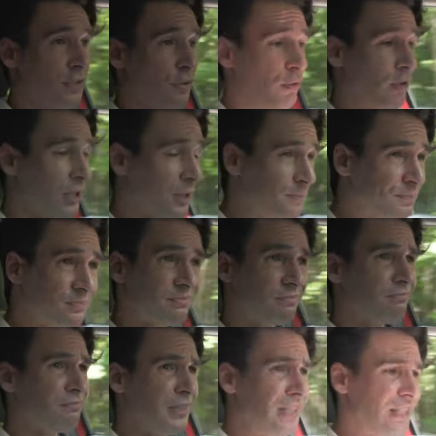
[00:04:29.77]
of torque,
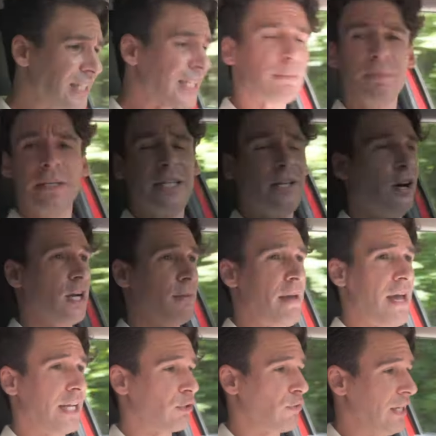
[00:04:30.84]
six-speed
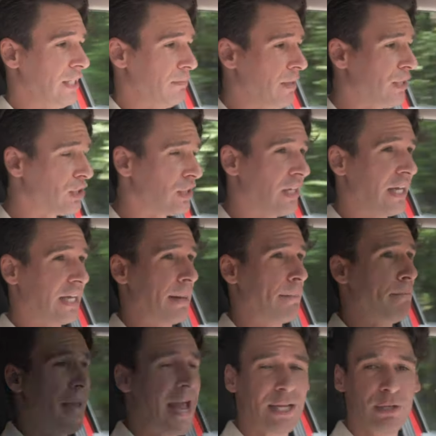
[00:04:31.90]
automatic transmission, I got
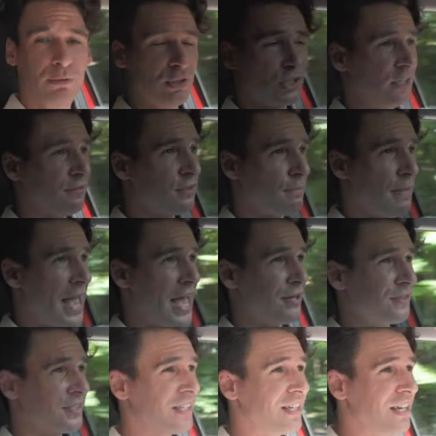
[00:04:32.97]
manual shifter
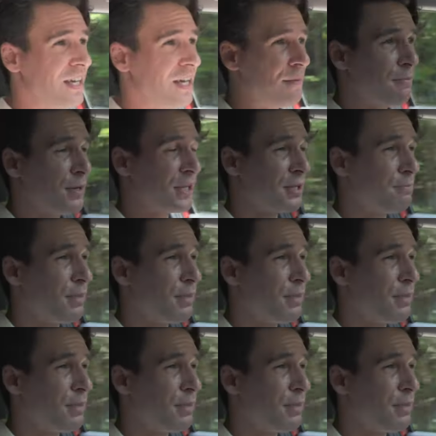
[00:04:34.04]
paddles, but